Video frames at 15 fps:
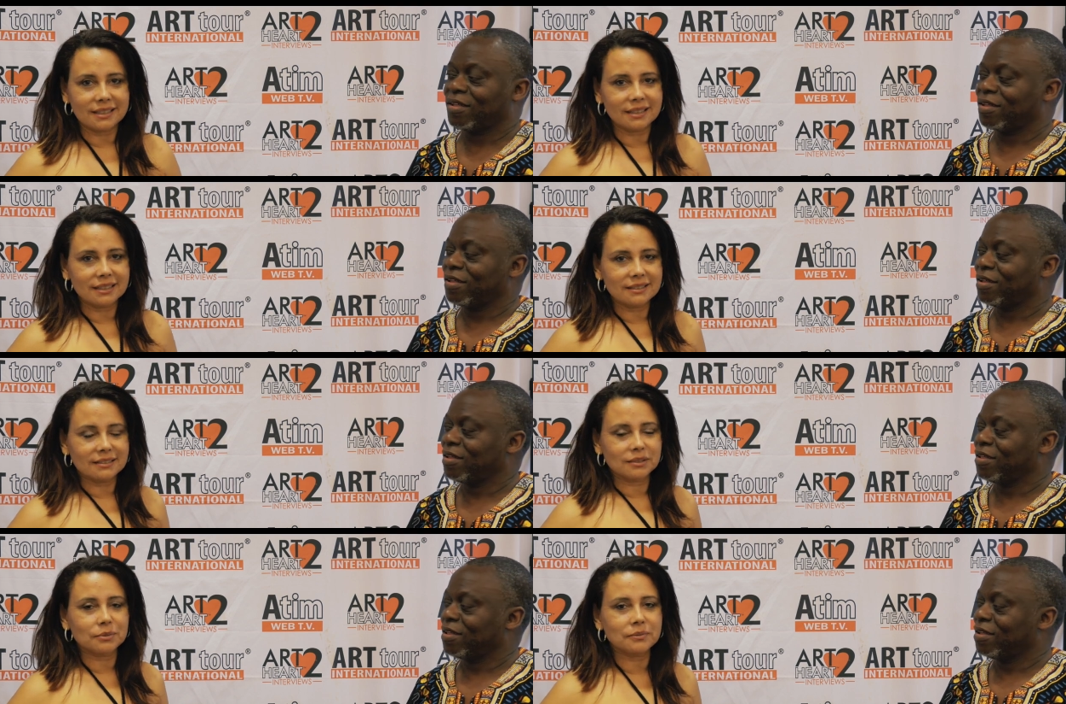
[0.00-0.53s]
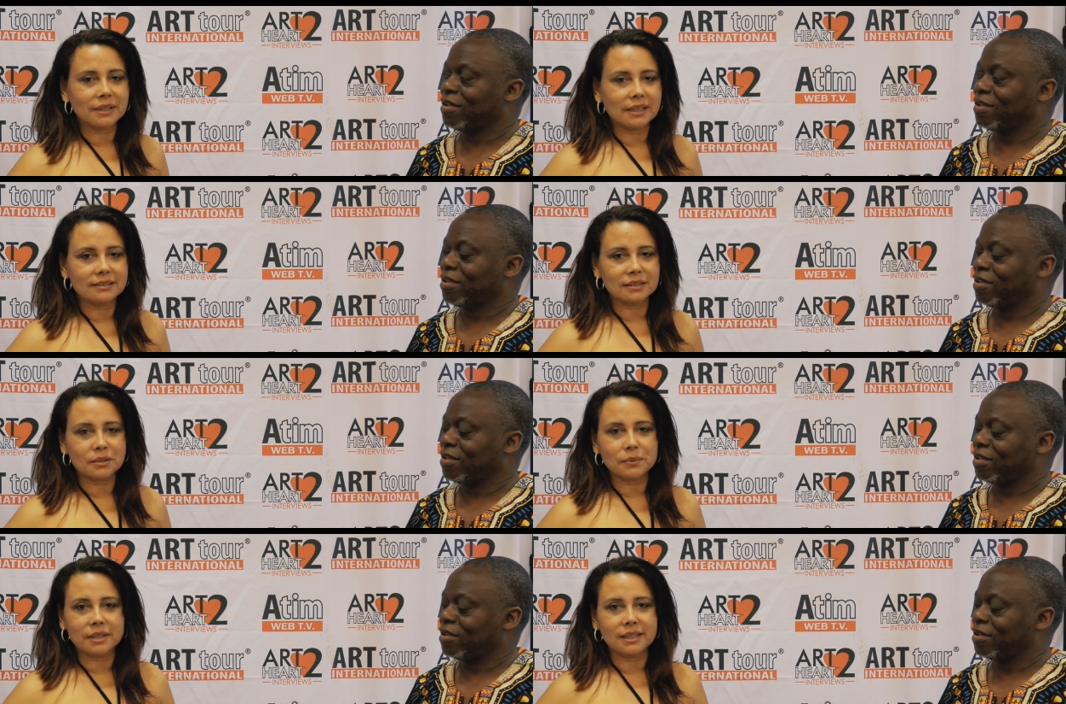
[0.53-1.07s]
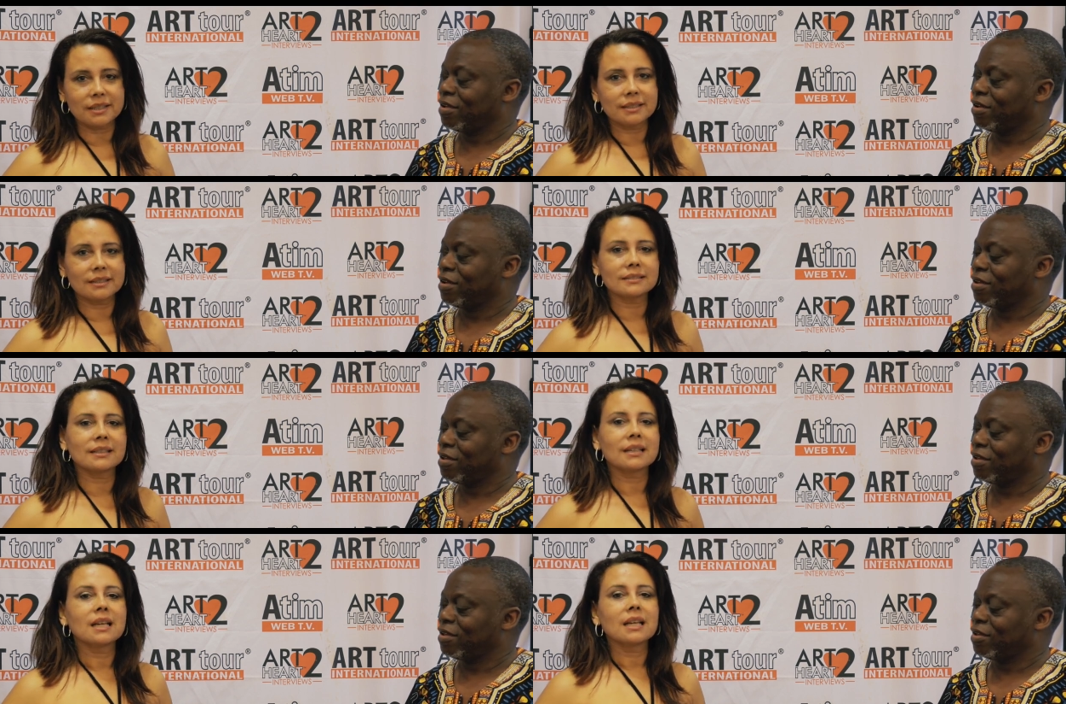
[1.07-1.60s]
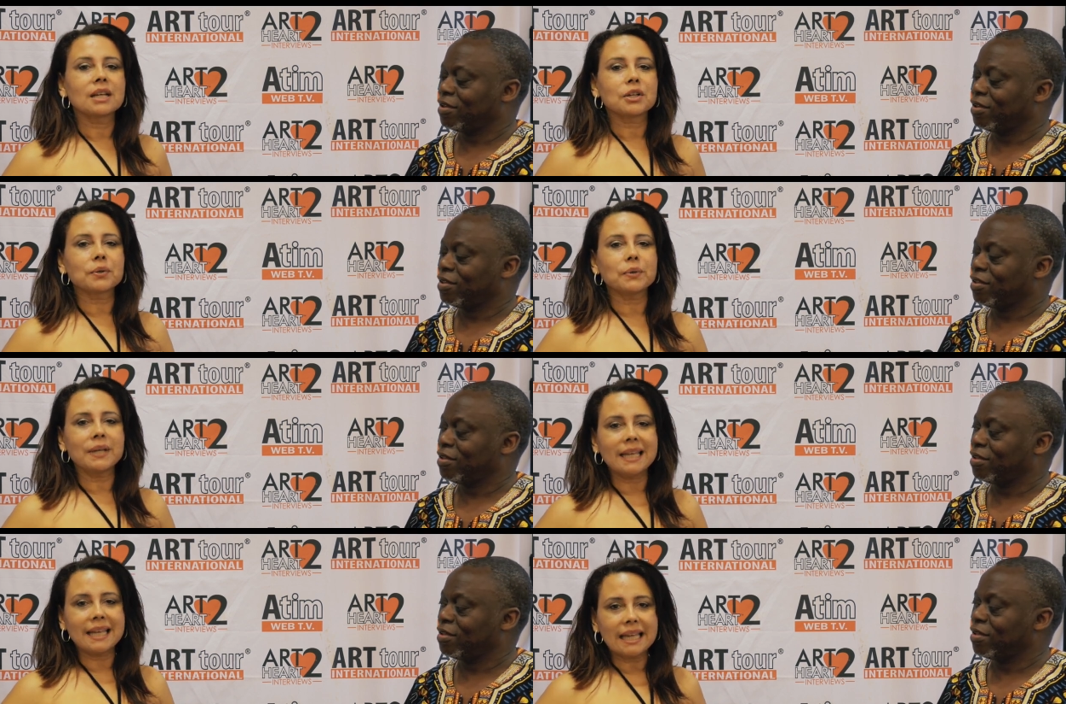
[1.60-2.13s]
Speaker 1: is to raise awareness,
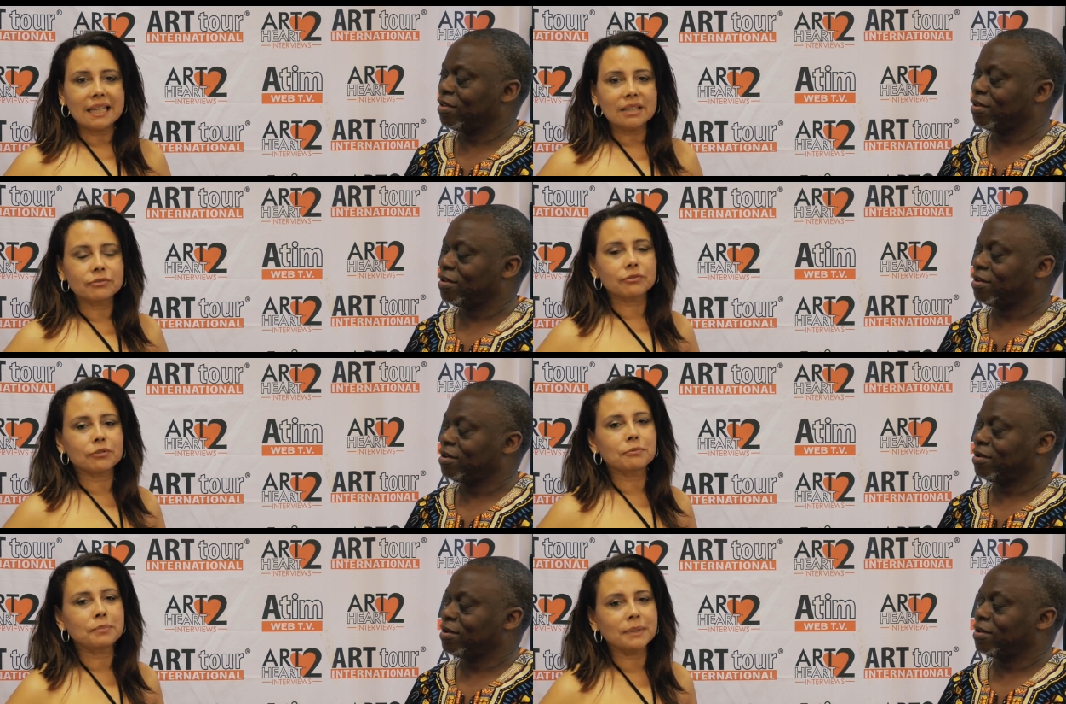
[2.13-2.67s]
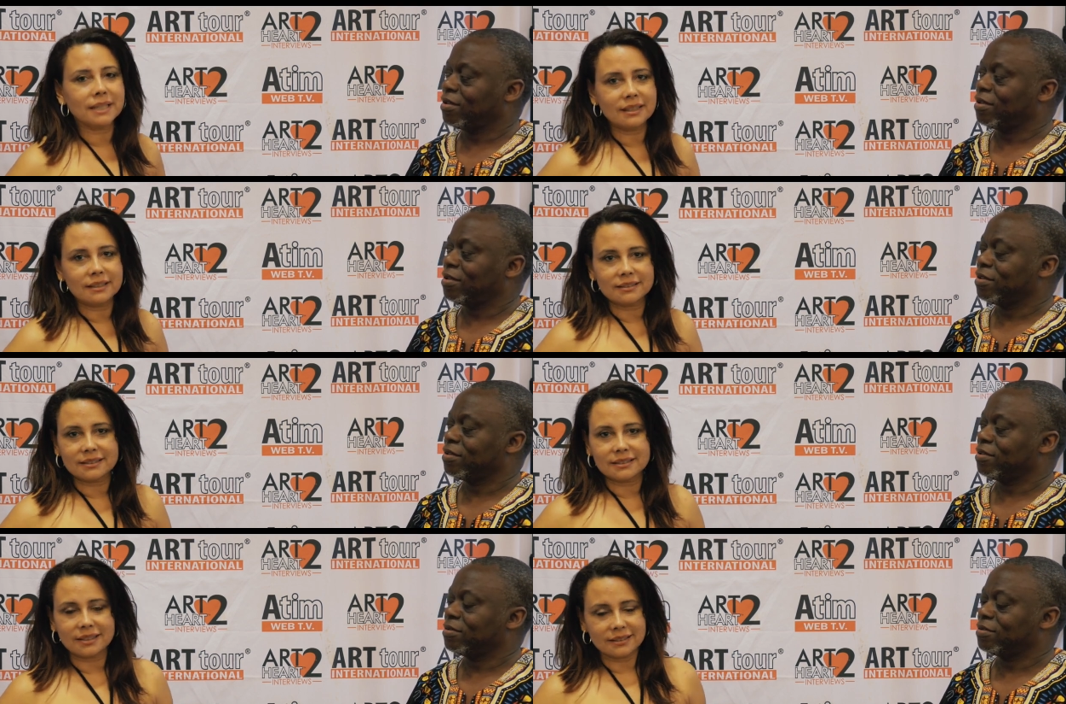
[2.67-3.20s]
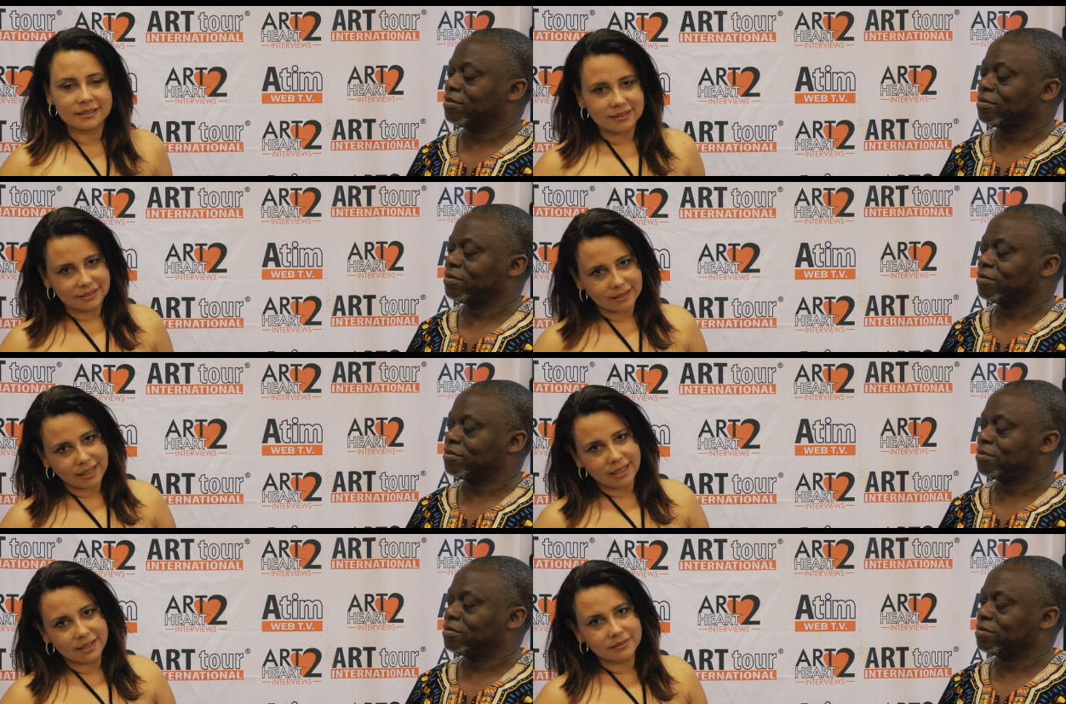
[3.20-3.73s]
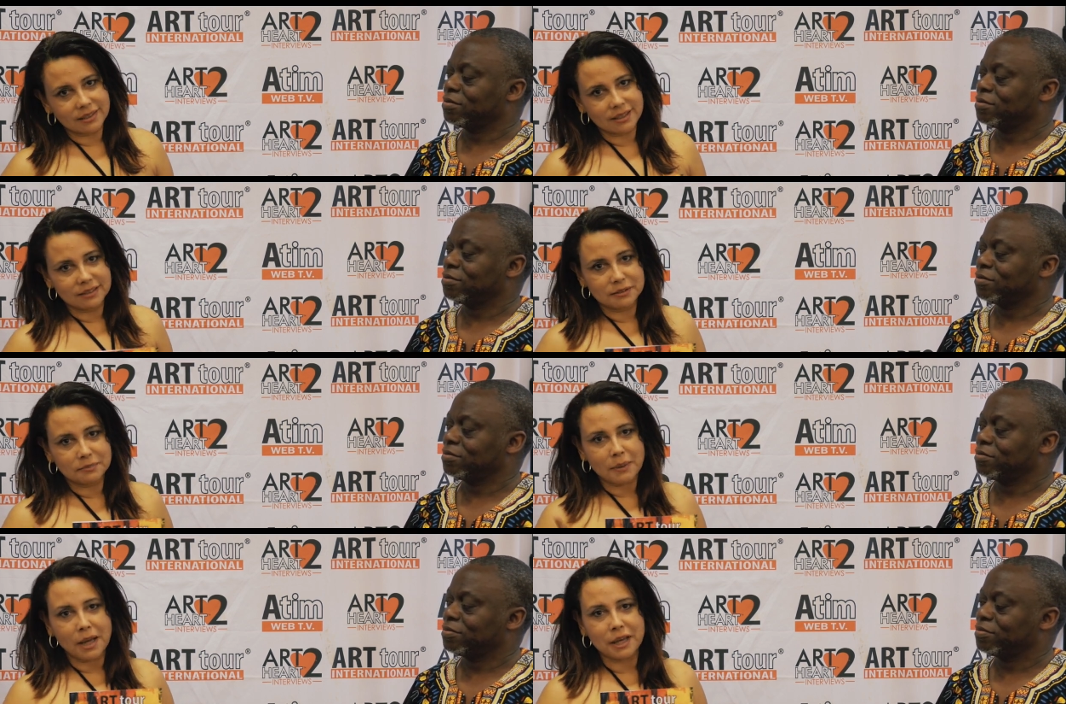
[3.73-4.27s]
create for peace, and stay
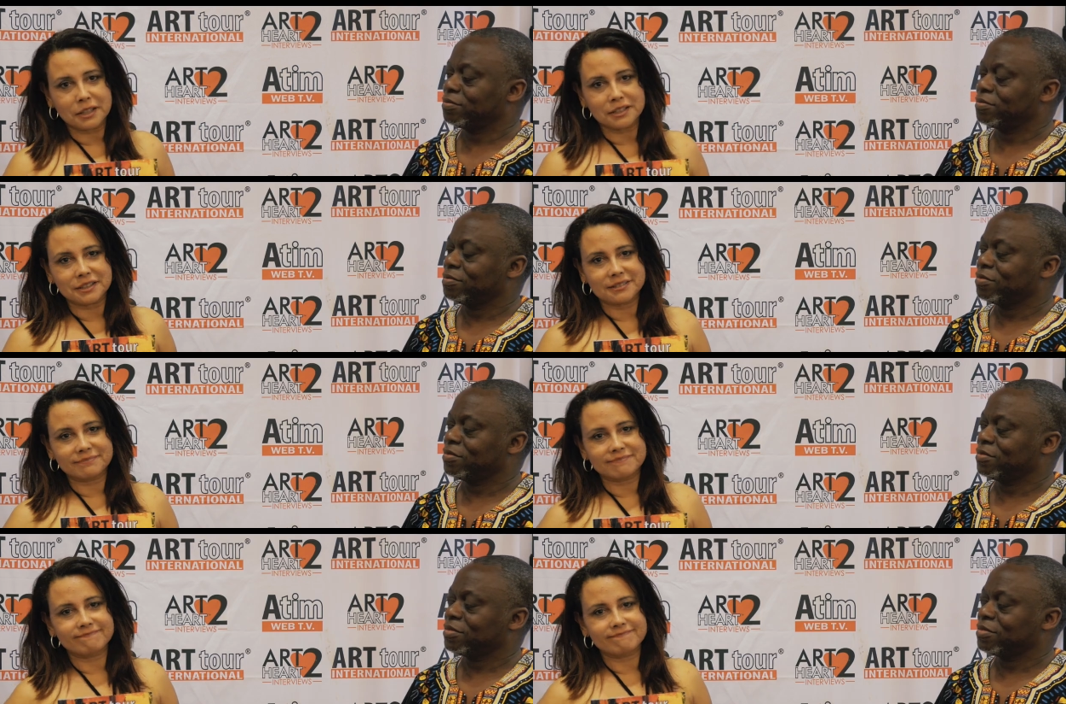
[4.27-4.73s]
inspired.